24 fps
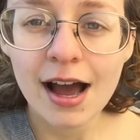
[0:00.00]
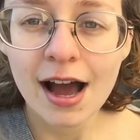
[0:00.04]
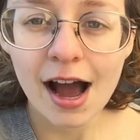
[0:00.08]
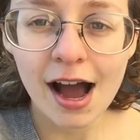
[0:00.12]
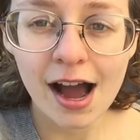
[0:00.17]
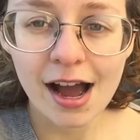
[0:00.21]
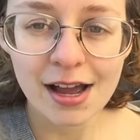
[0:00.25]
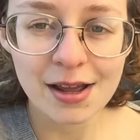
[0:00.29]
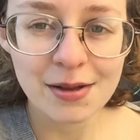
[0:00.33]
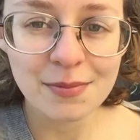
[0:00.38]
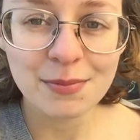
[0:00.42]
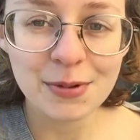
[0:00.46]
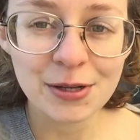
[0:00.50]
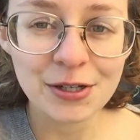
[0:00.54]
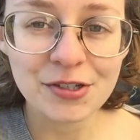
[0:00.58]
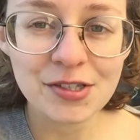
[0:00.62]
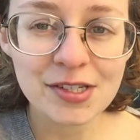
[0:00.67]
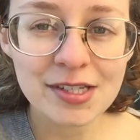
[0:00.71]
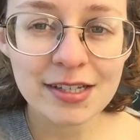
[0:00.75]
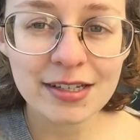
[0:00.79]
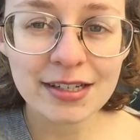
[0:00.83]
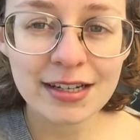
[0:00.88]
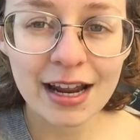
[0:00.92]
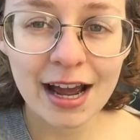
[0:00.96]
I
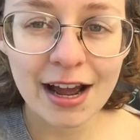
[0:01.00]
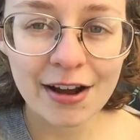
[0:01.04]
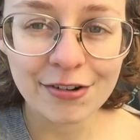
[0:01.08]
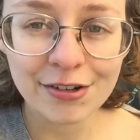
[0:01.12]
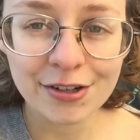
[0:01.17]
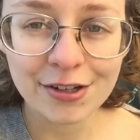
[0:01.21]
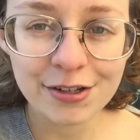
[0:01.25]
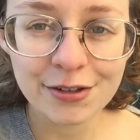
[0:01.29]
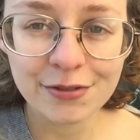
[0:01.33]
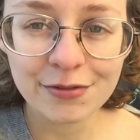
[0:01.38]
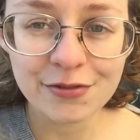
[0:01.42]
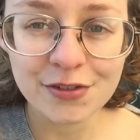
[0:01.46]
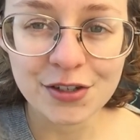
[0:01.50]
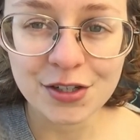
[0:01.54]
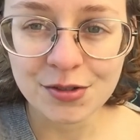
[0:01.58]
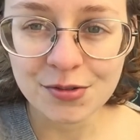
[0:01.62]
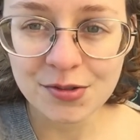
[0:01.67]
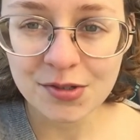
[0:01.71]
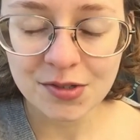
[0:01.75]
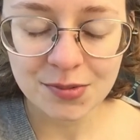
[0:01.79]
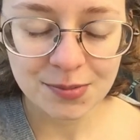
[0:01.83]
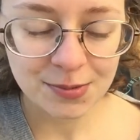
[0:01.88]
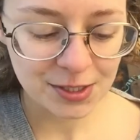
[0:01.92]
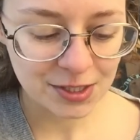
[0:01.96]
built it out of
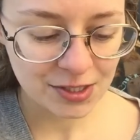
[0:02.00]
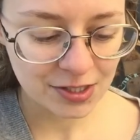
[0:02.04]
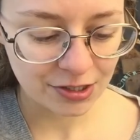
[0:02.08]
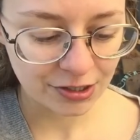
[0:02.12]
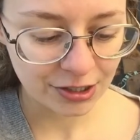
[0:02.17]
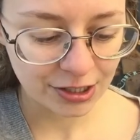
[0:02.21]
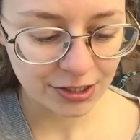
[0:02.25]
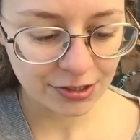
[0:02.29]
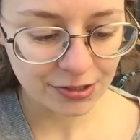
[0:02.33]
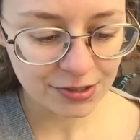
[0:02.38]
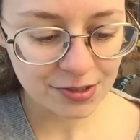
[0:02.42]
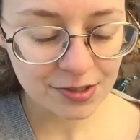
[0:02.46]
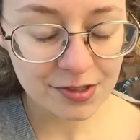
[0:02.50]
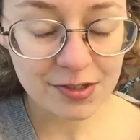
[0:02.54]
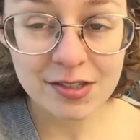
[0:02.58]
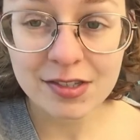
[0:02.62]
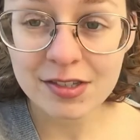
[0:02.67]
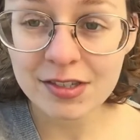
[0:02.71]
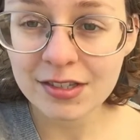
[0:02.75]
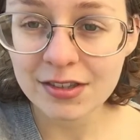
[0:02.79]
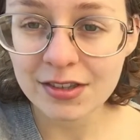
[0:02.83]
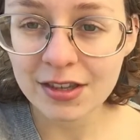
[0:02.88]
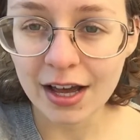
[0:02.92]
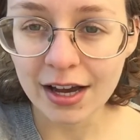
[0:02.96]
used
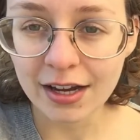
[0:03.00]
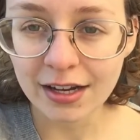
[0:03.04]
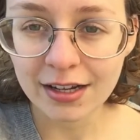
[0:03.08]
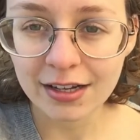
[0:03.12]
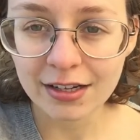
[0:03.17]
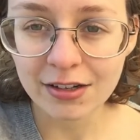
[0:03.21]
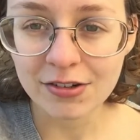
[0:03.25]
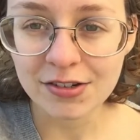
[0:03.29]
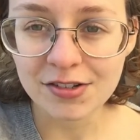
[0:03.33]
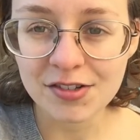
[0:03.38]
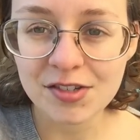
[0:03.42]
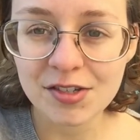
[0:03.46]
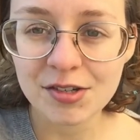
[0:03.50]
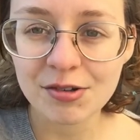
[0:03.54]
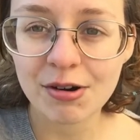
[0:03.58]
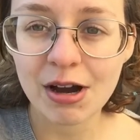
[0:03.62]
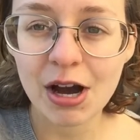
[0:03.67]
materials. That can also